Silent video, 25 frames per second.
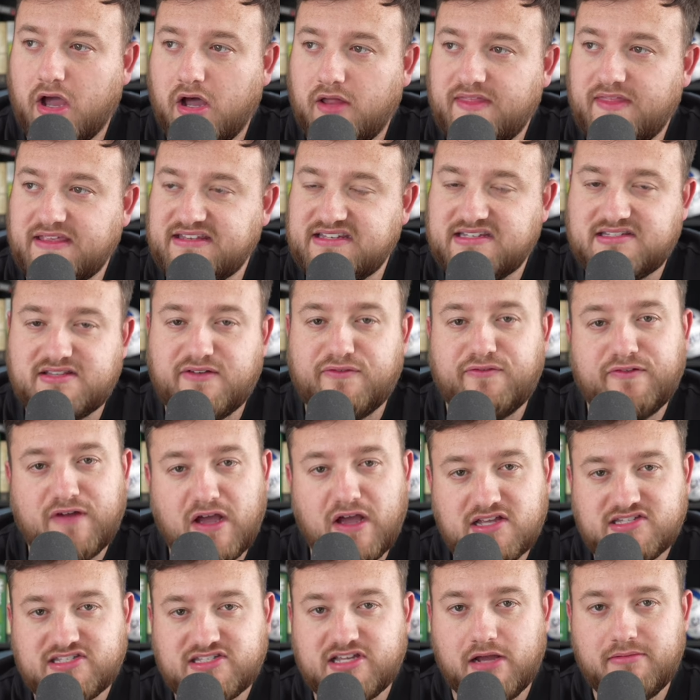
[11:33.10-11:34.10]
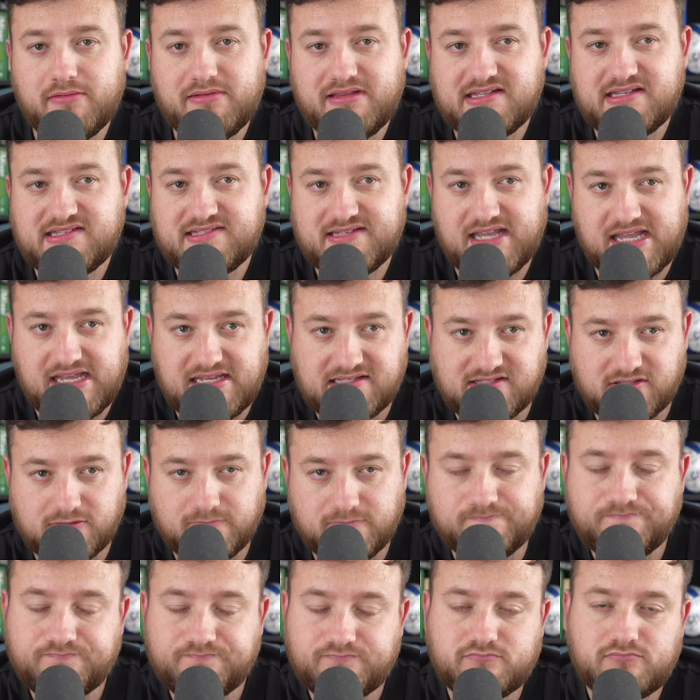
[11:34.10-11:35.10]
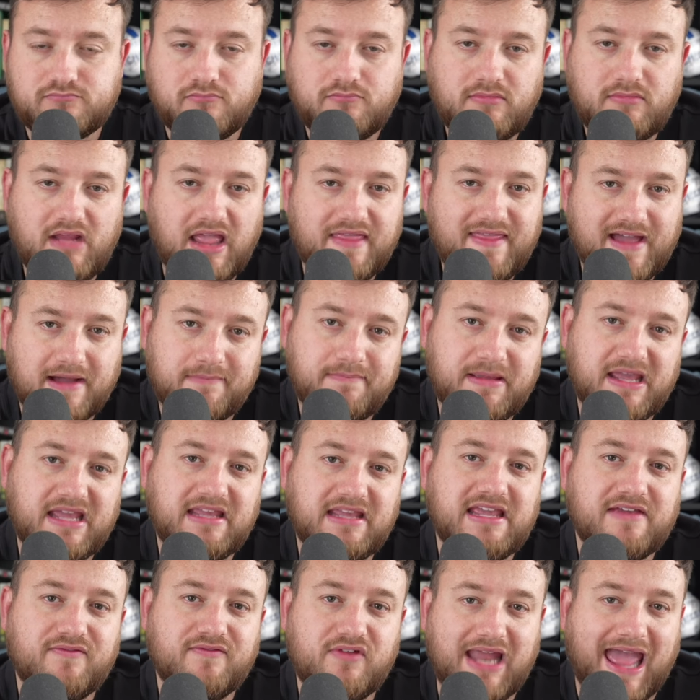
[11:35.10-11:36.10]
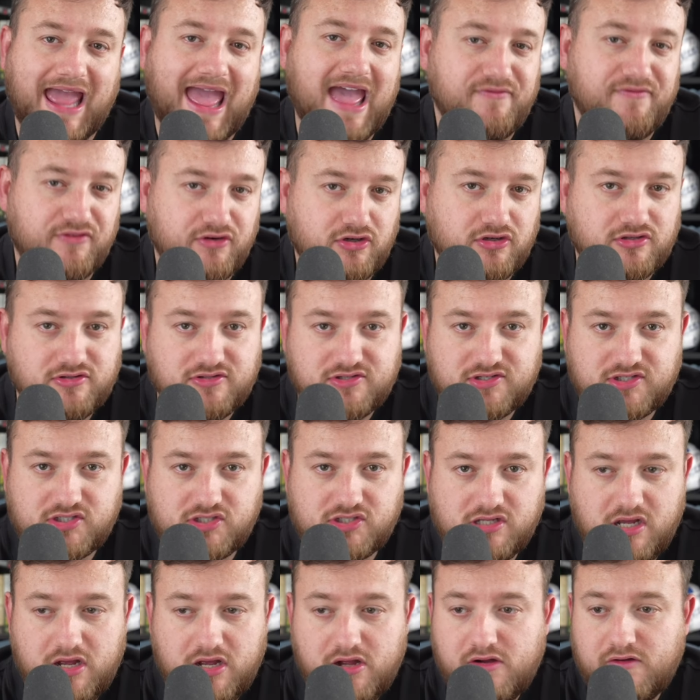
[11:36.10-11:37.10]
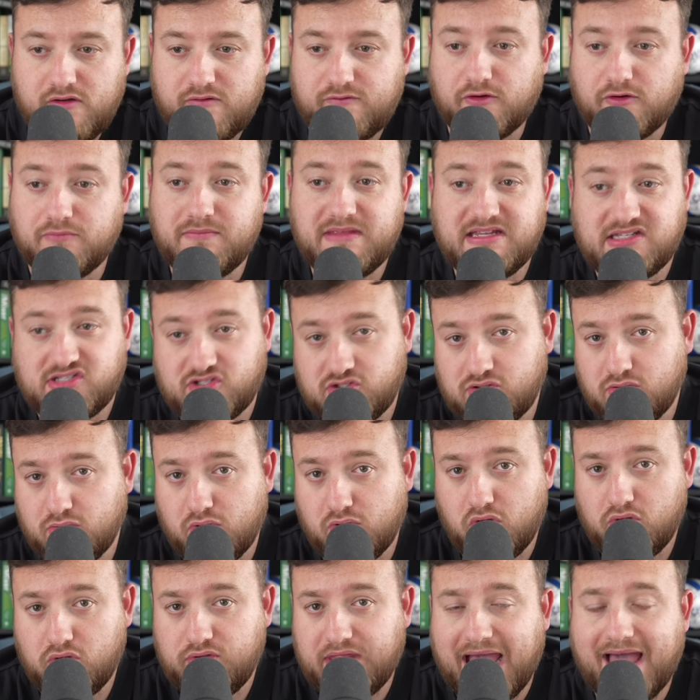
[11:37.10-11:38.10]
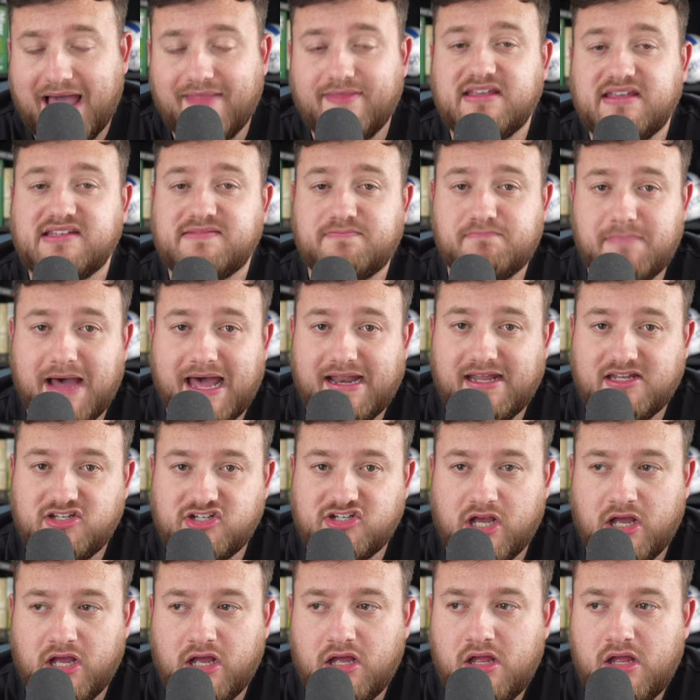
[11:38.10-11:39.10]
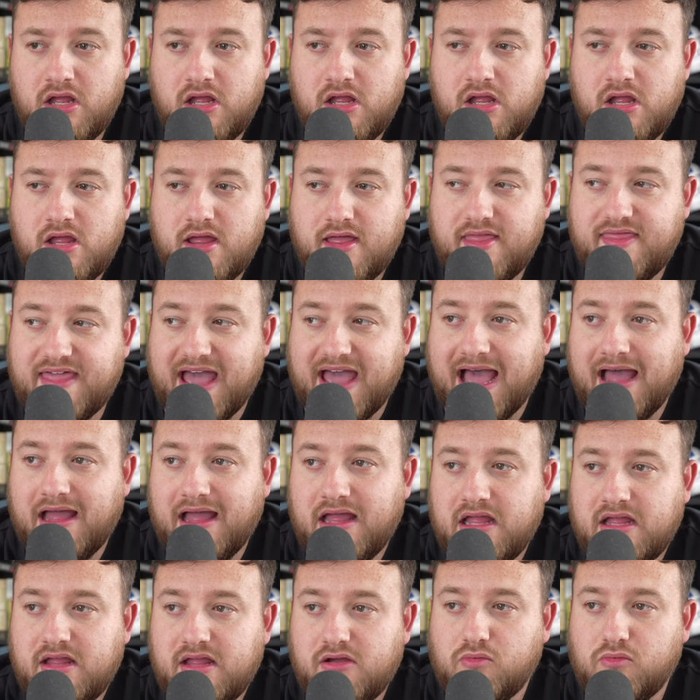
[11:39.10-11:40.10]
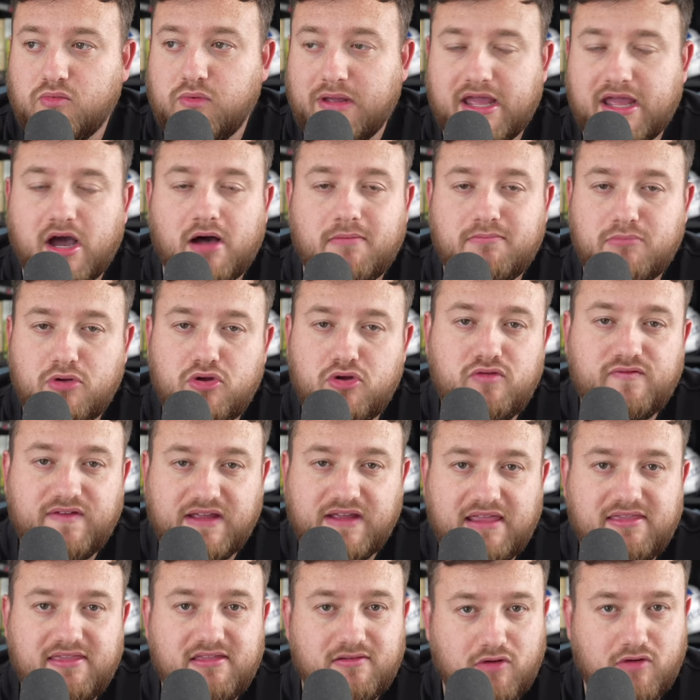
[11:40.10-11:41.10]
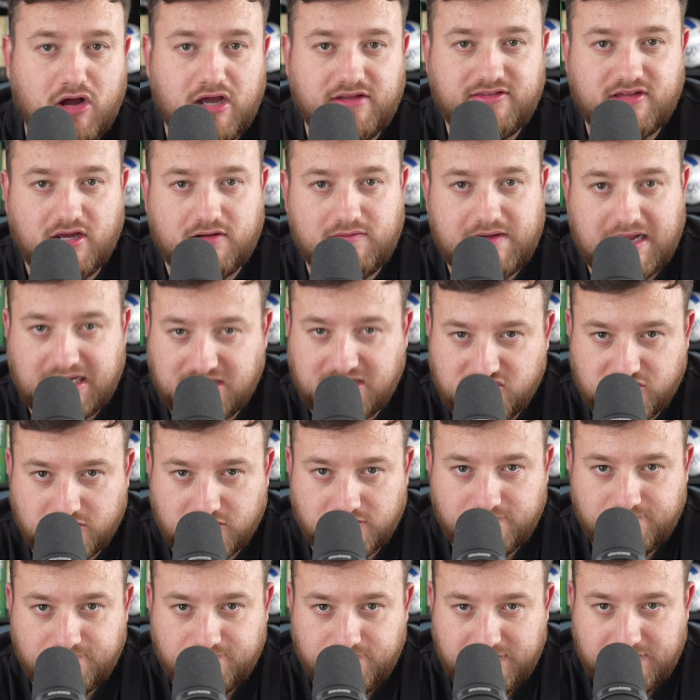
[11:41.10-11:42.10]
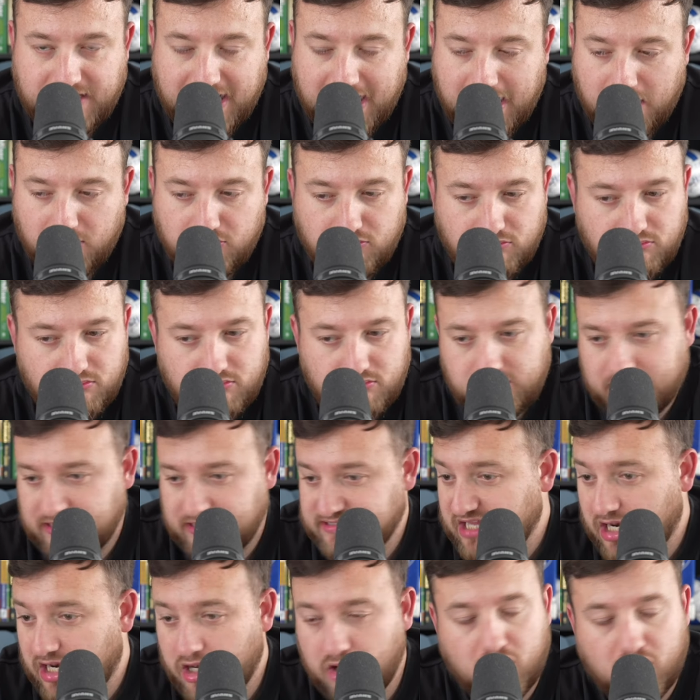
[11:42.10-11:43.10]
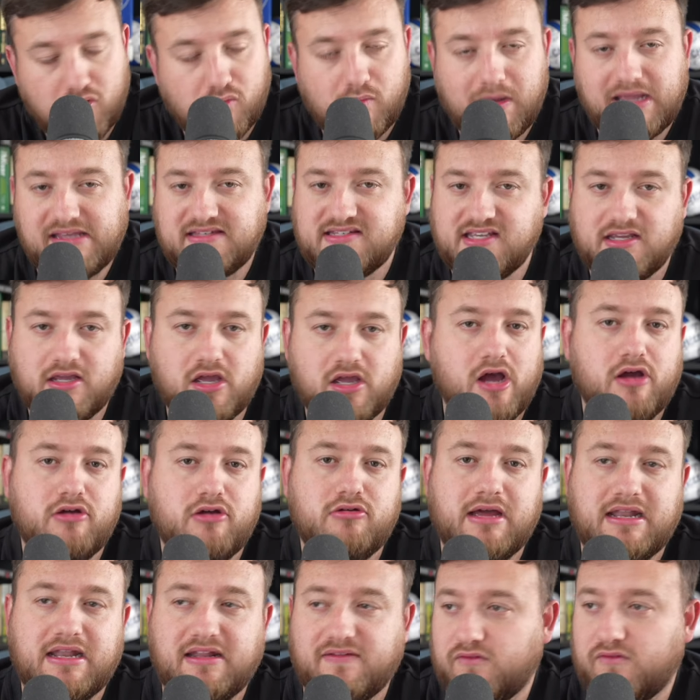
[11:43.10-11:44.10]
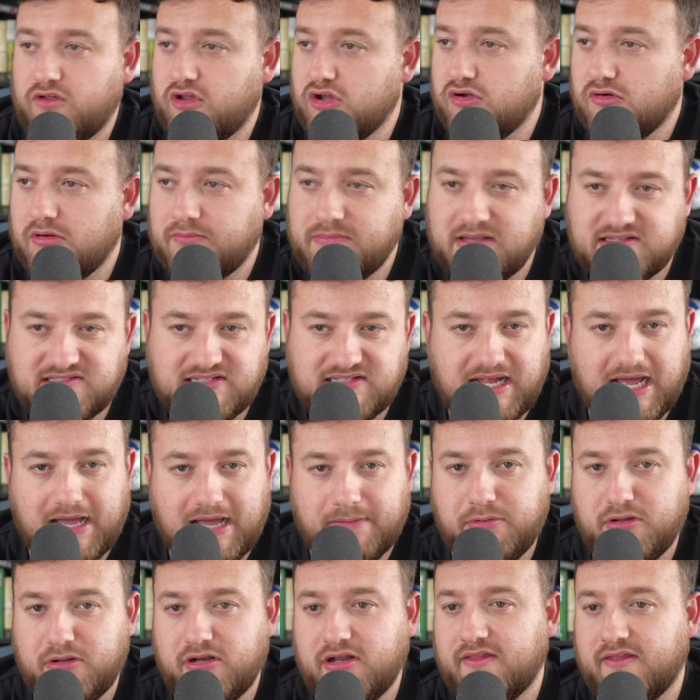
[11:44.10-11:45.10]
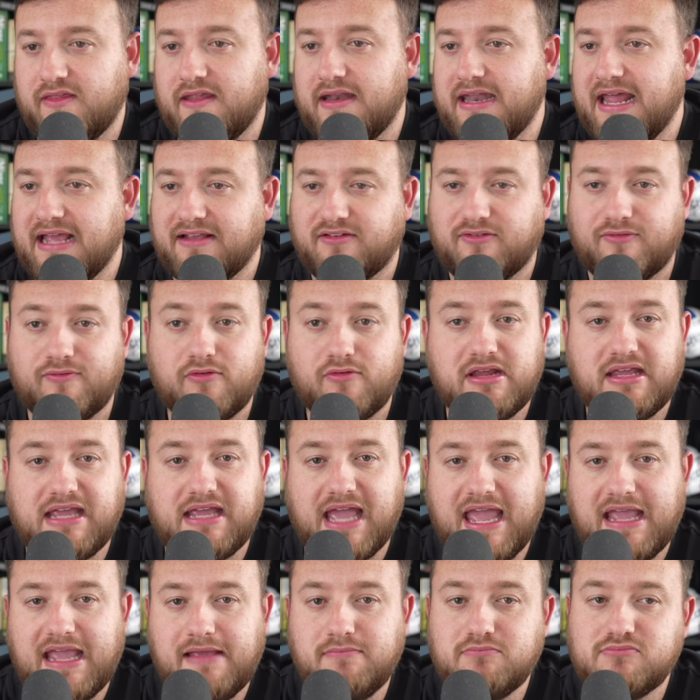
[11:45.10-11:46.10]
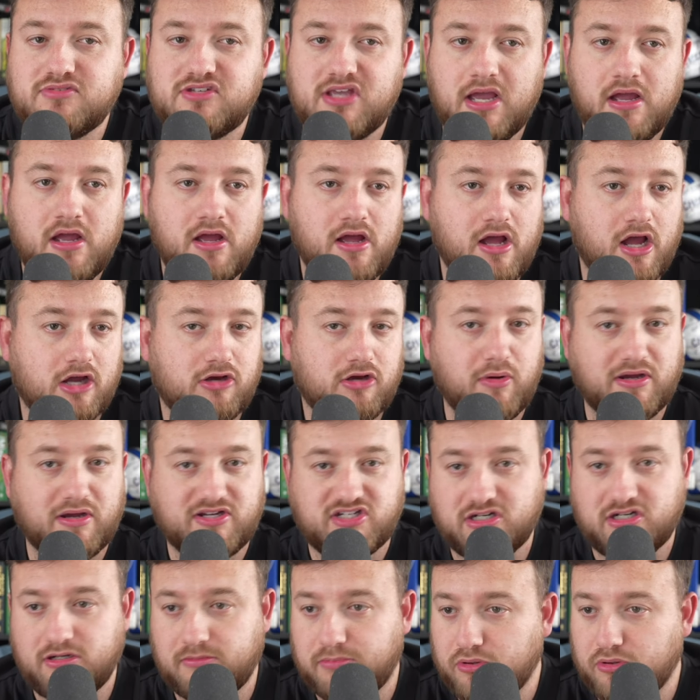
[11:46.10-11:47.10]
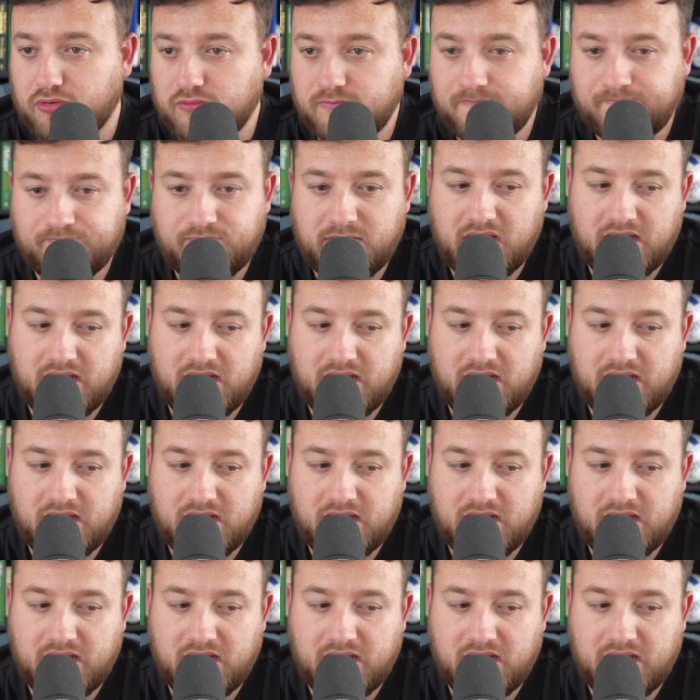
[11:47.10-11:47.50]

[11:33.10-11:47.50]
this is the first time in the season that I'm being given evidence from this squad and this manager that we are moving in the right direction. Now, there's a long way to go. And if Europe doesn't happen and the next three games are questionable,